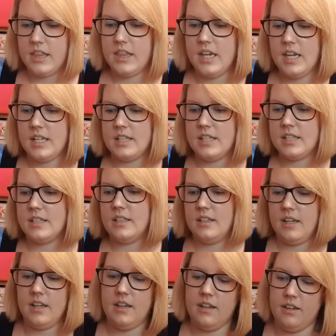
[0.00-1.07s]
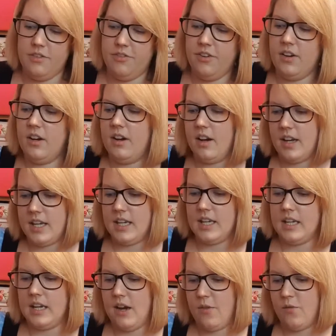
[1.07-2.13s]
This, if I can
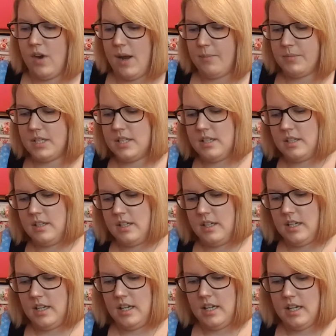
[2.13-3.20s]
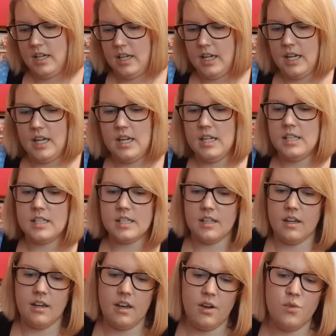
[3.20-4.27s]
get it unwrapped, is
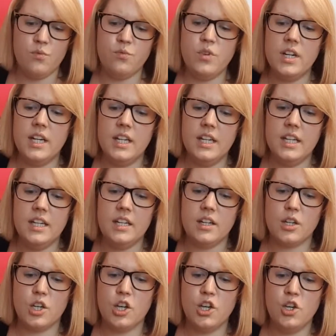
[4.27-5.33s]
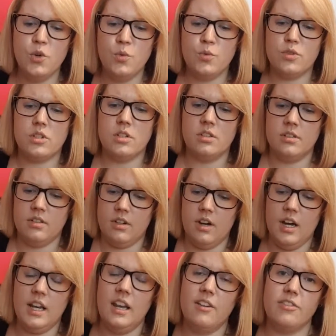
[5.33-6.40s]
a really cute,
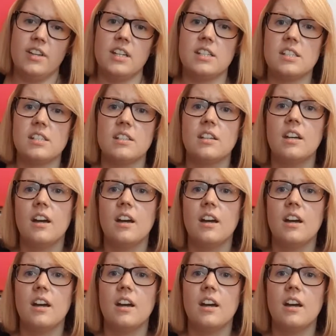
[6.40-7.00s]
I love it.